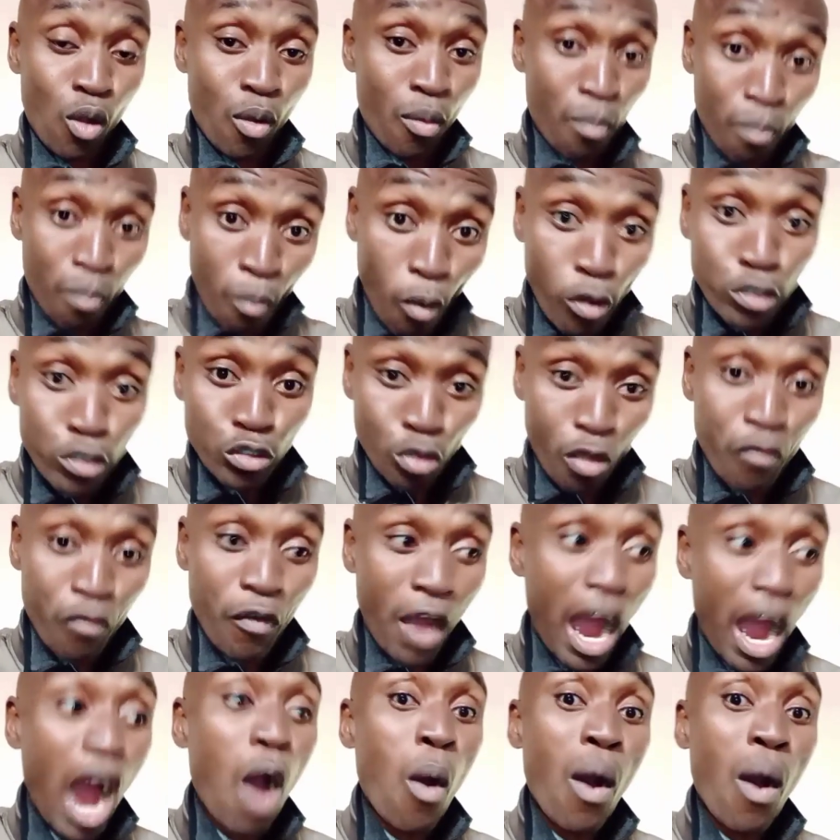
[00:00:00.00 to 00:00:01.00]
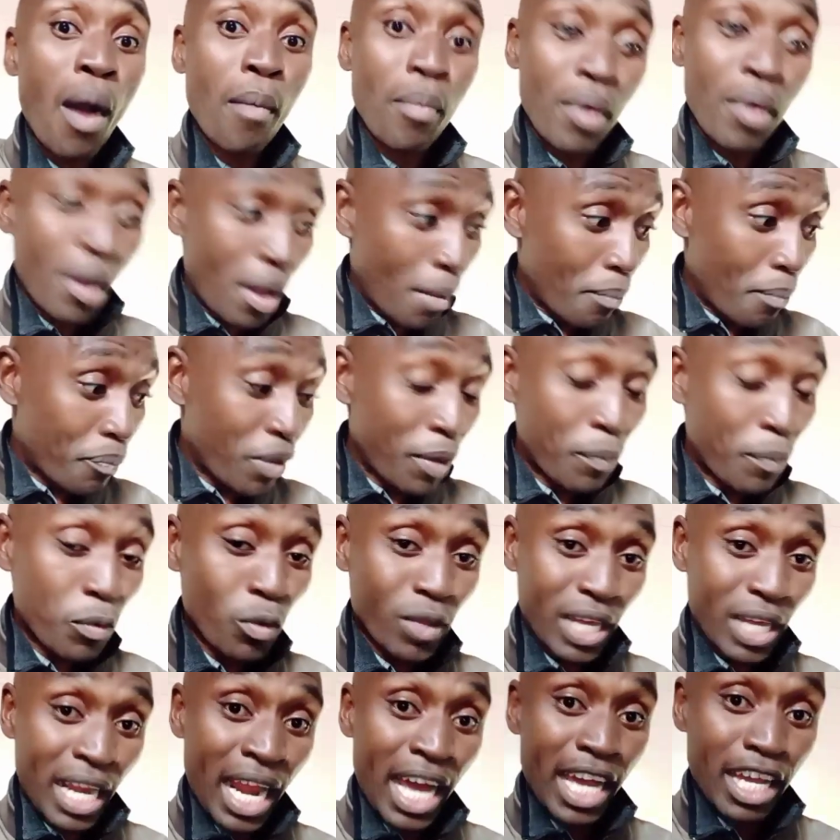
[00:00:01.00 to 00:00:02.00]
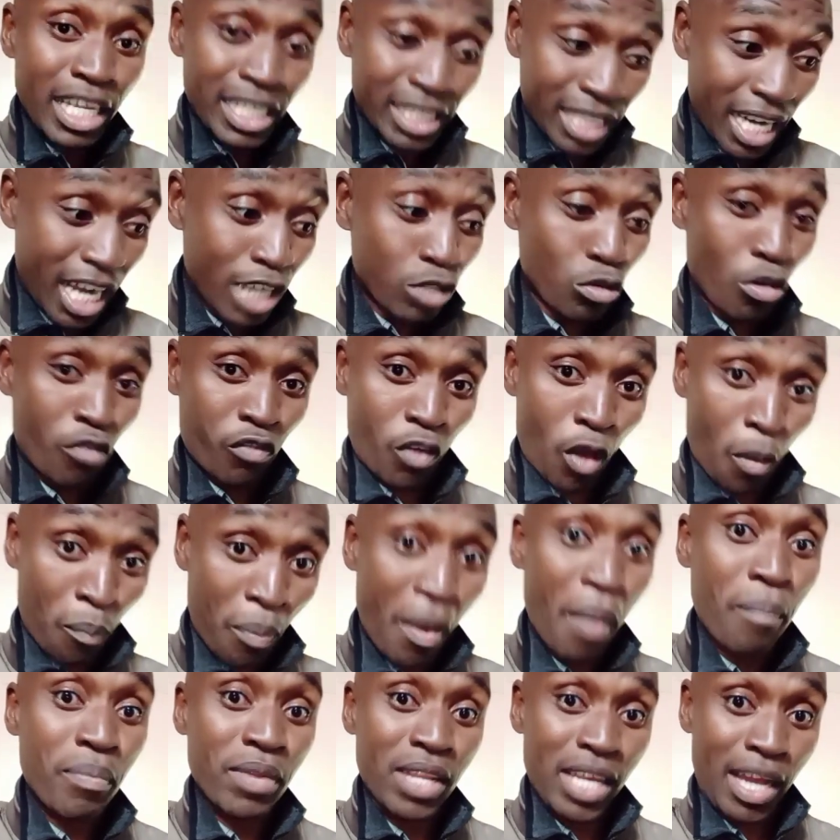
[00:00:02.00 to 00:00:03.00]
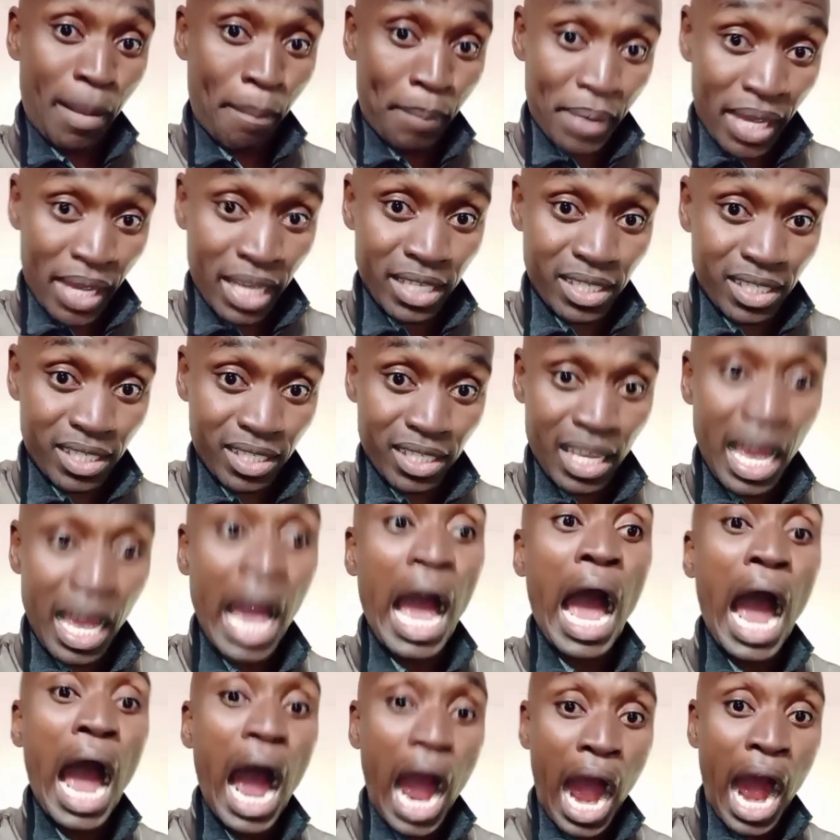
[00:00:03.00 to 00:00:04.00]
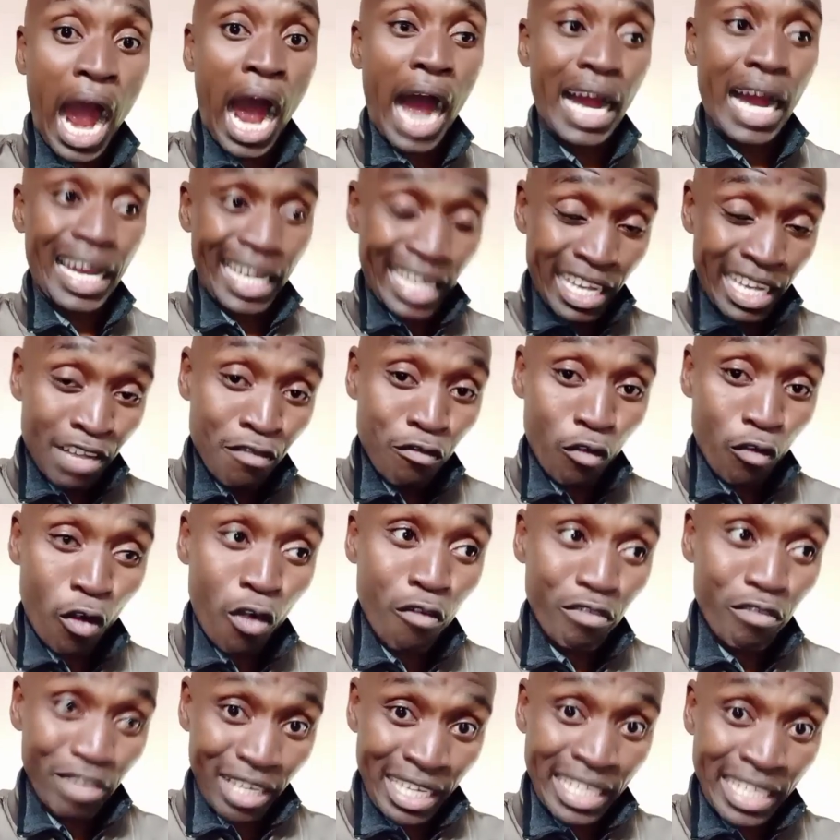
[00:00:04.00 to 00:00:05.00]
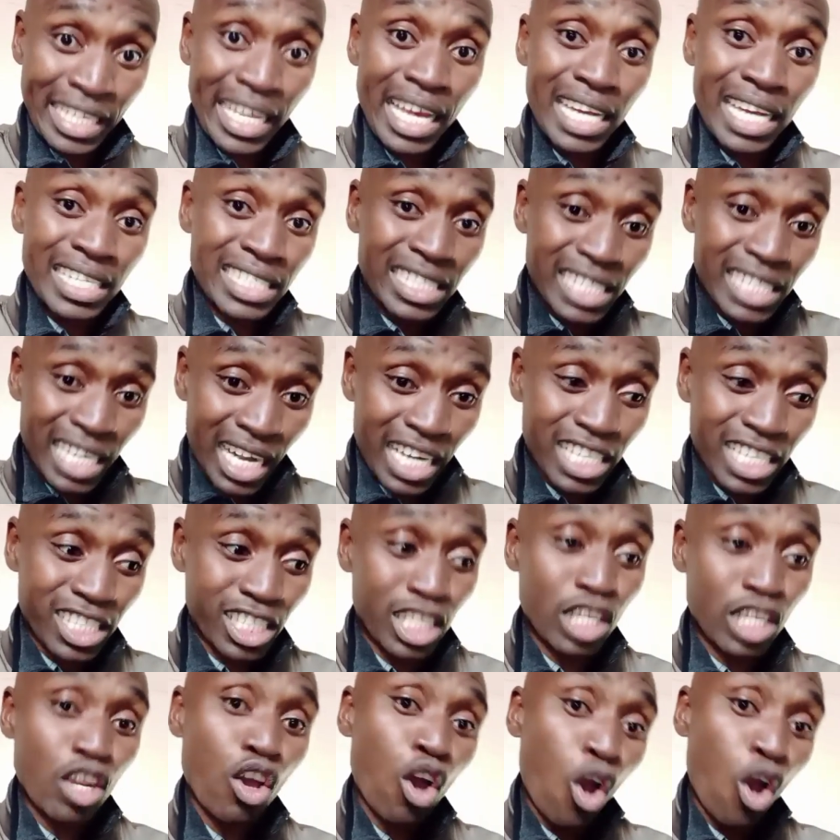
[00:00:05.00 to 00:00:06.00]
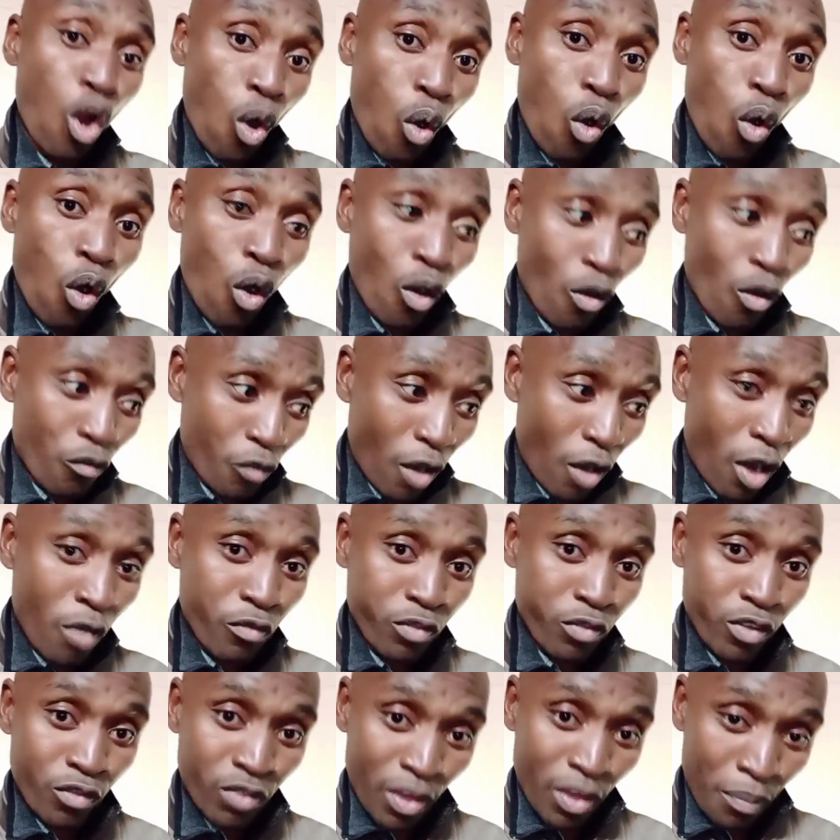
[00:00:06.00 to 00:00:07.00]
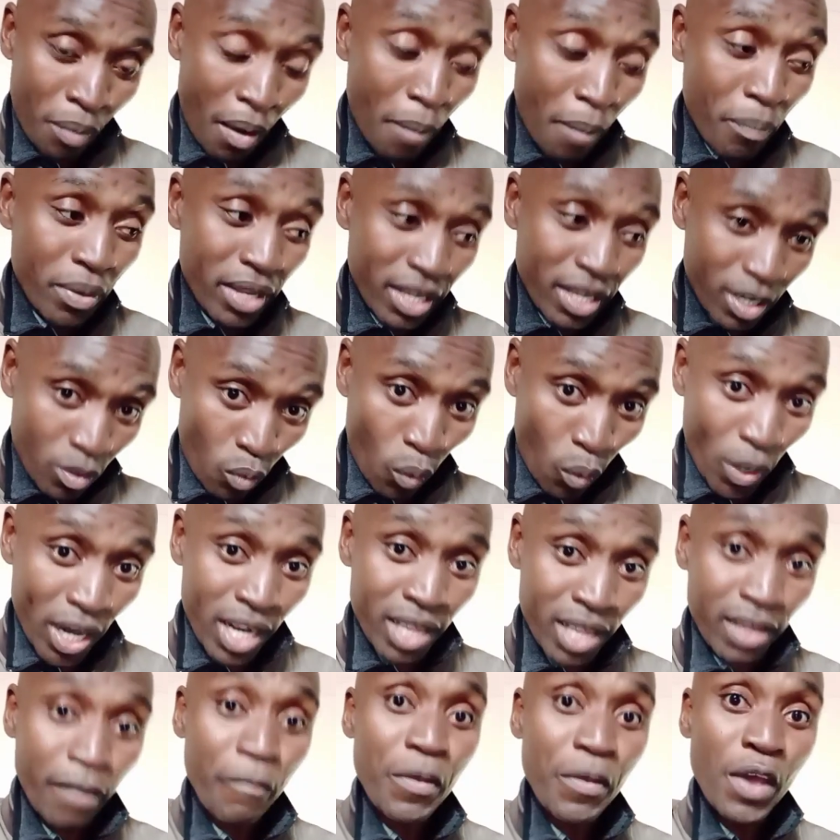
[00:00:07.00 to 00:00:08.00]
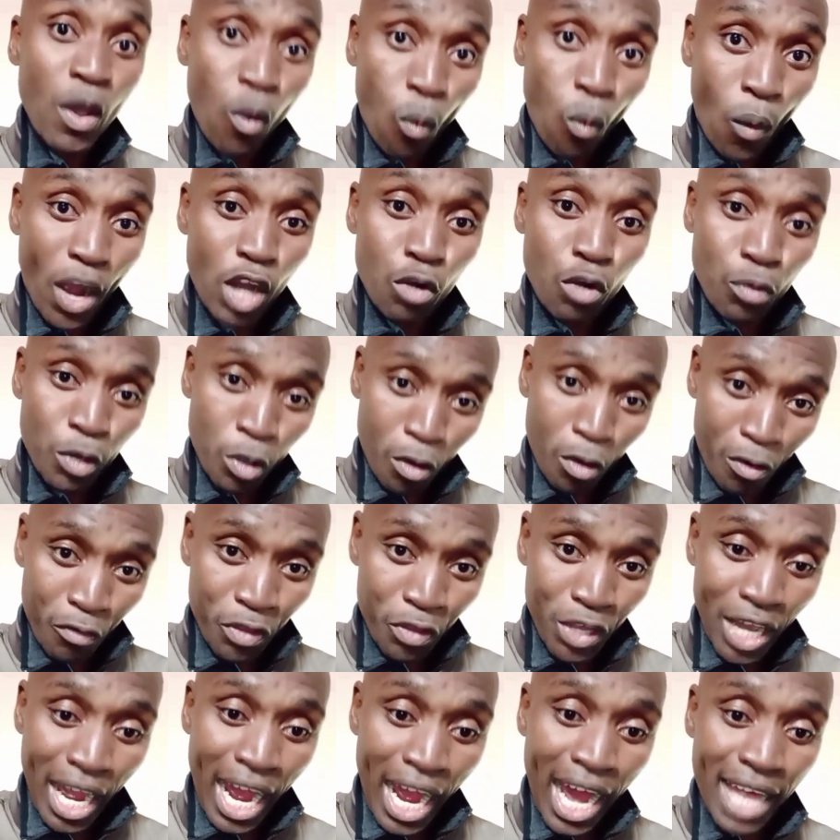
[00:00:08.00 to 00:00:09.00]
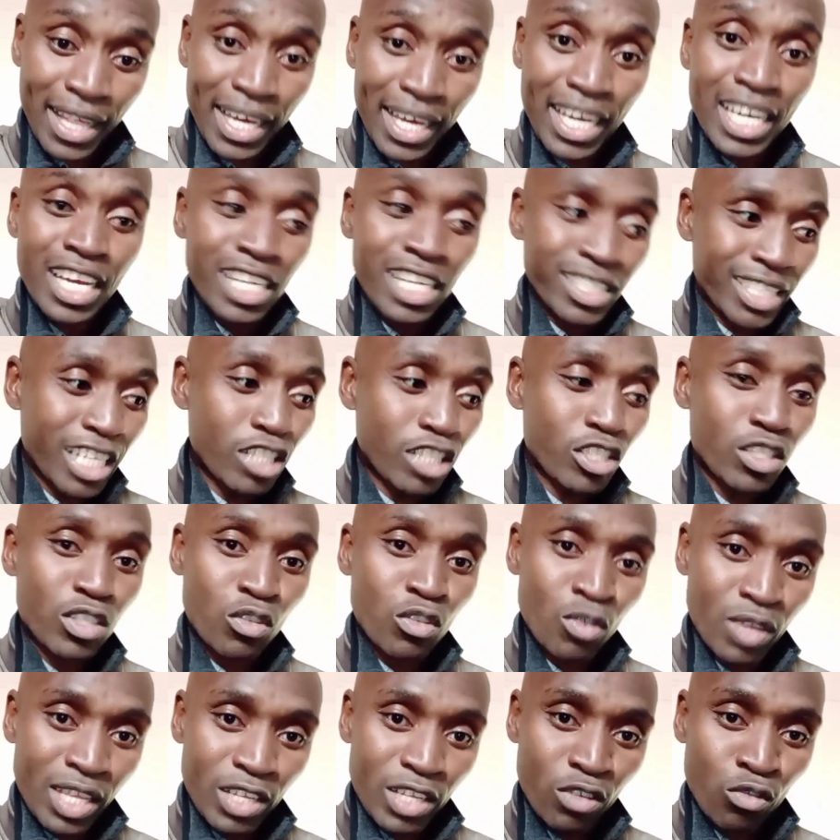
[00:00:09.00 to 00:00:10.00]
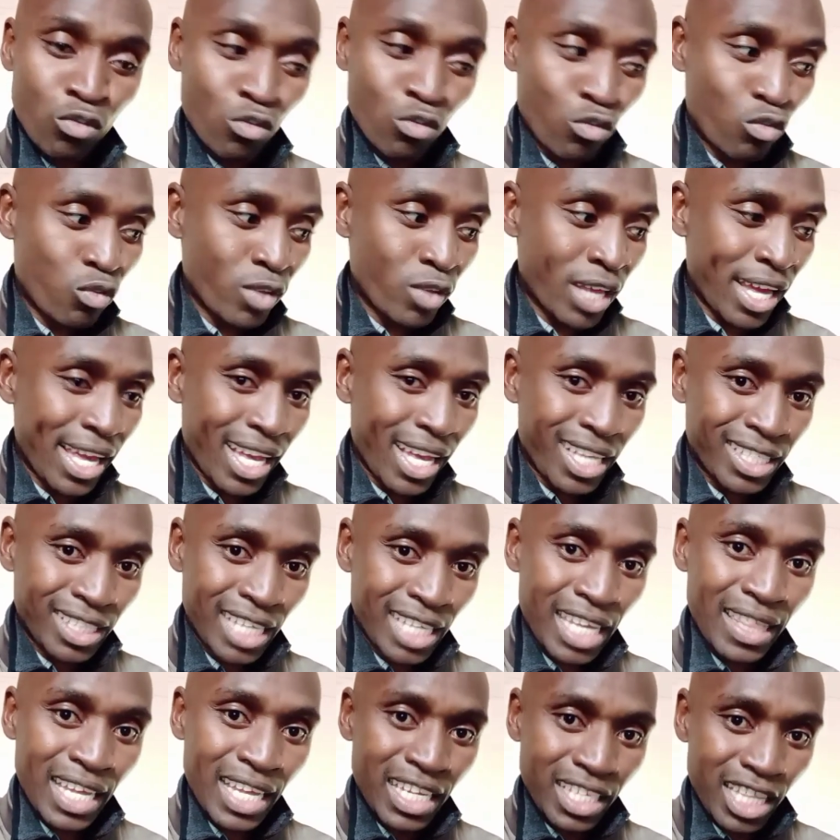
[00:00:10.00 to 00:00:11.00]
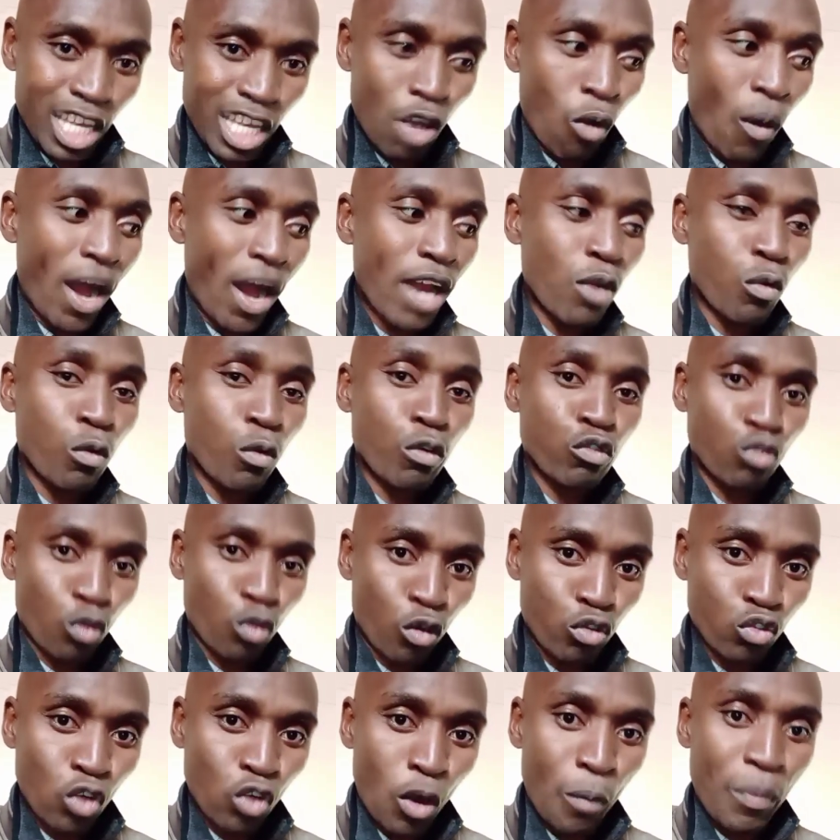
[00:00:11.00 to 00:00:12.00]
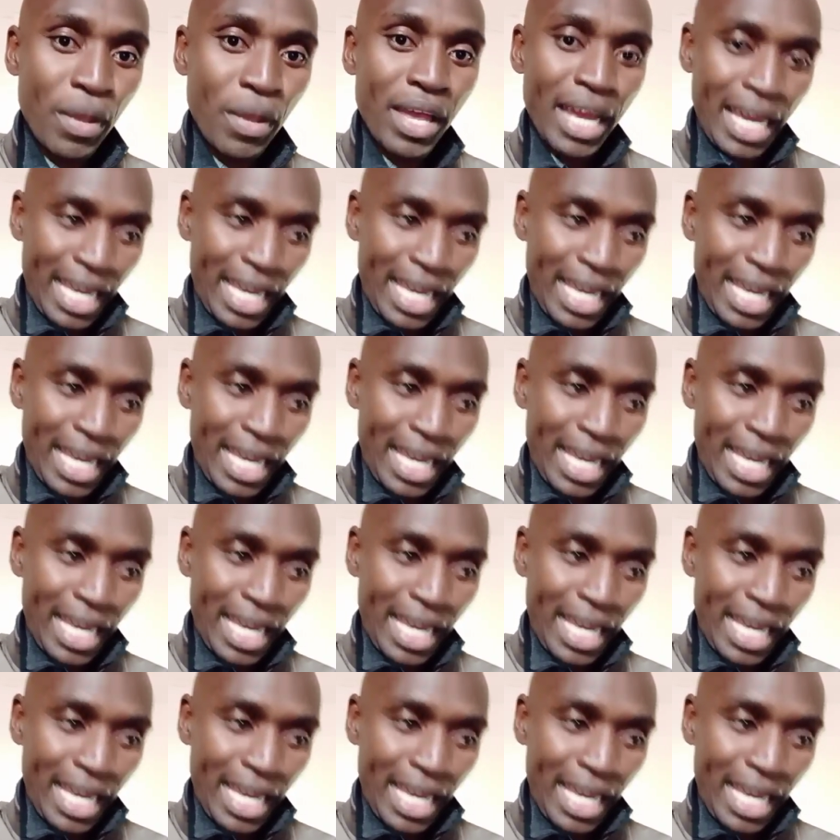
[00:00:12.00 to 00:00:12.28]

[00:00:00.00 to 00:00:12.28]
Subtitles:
most of our people that are in charge of our public purse are involved in extraction of the public wealth one way or the other, such to the extent that the one who's on top